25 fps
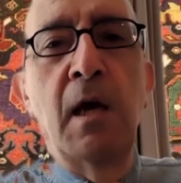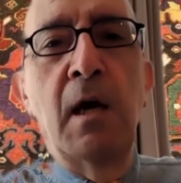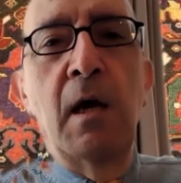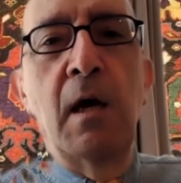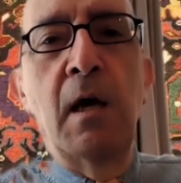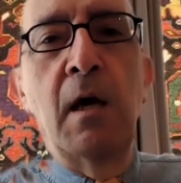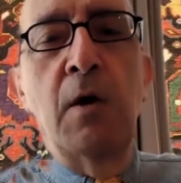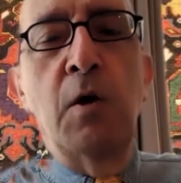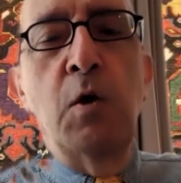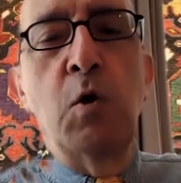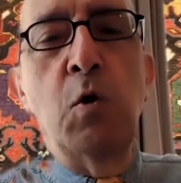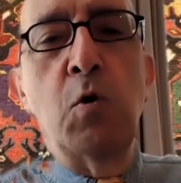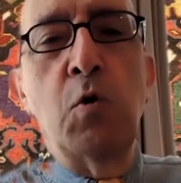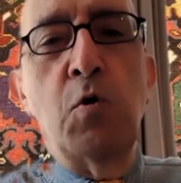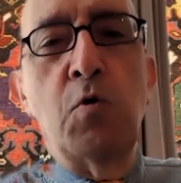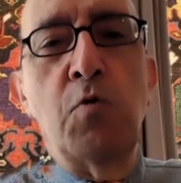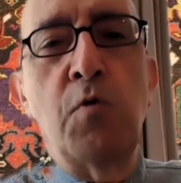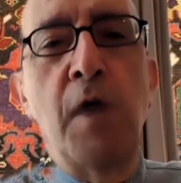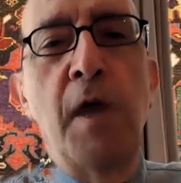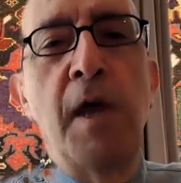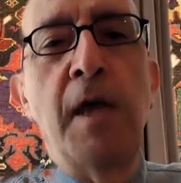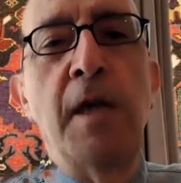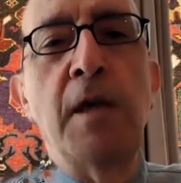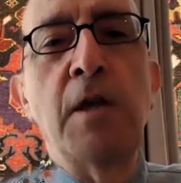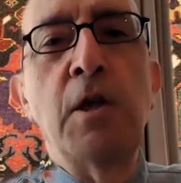
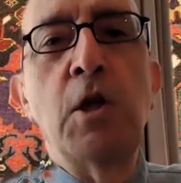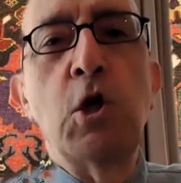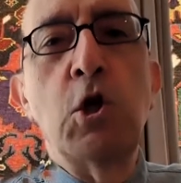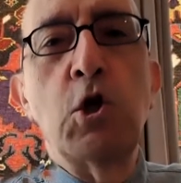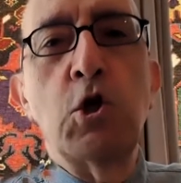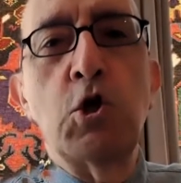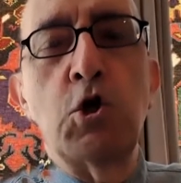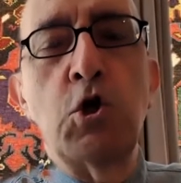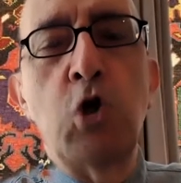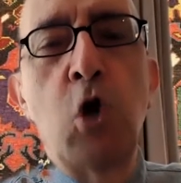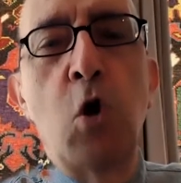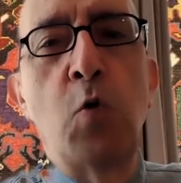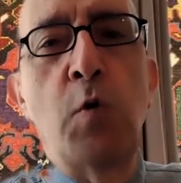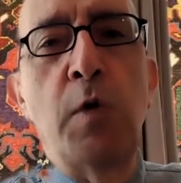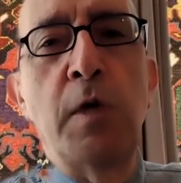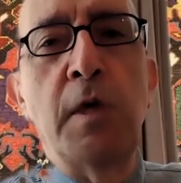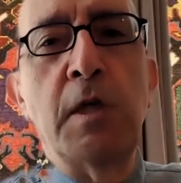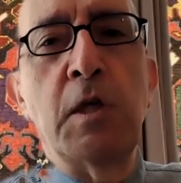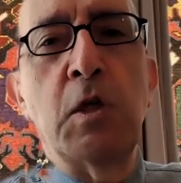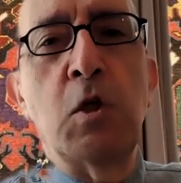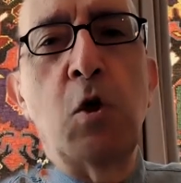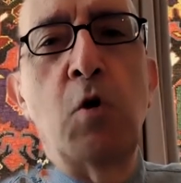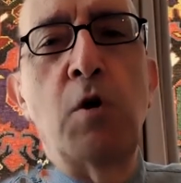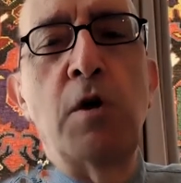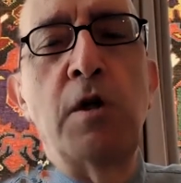Ukraine, showing
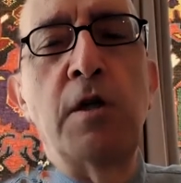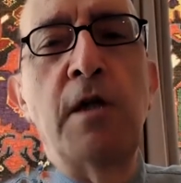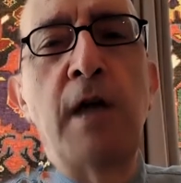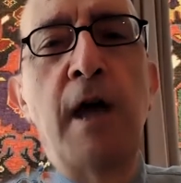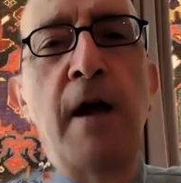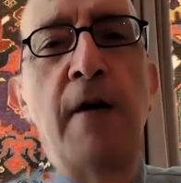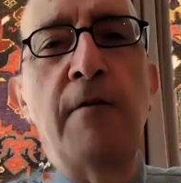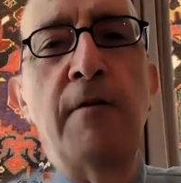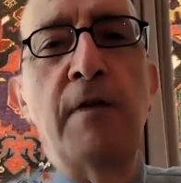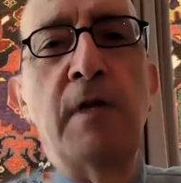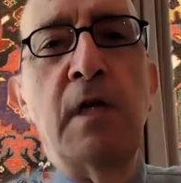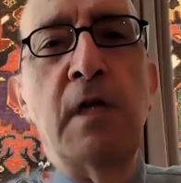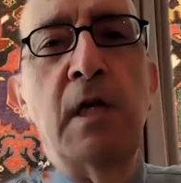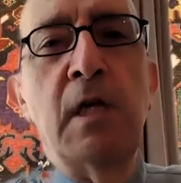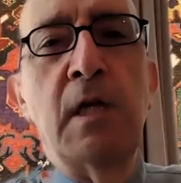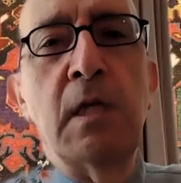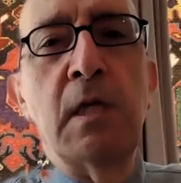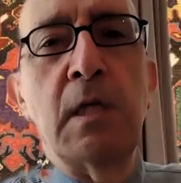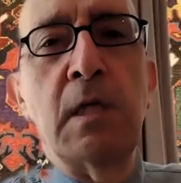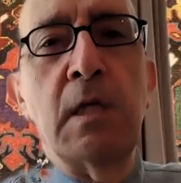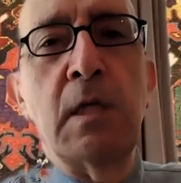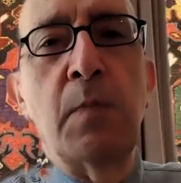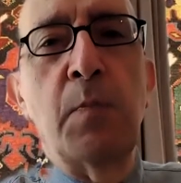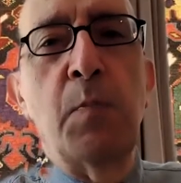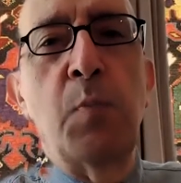solidarity and
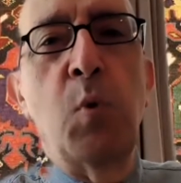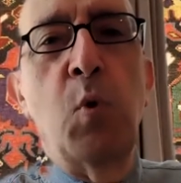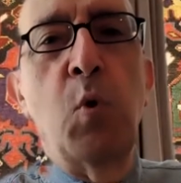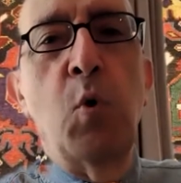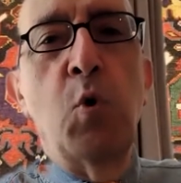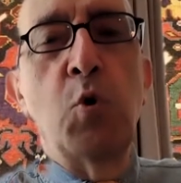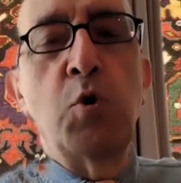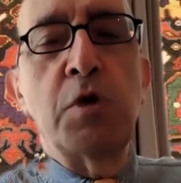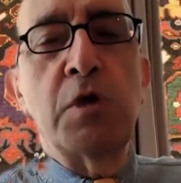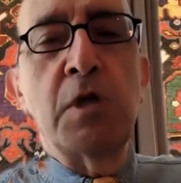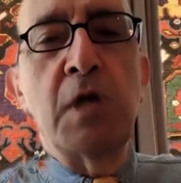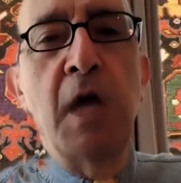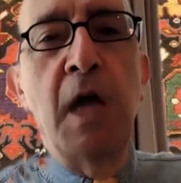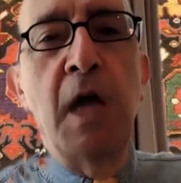support,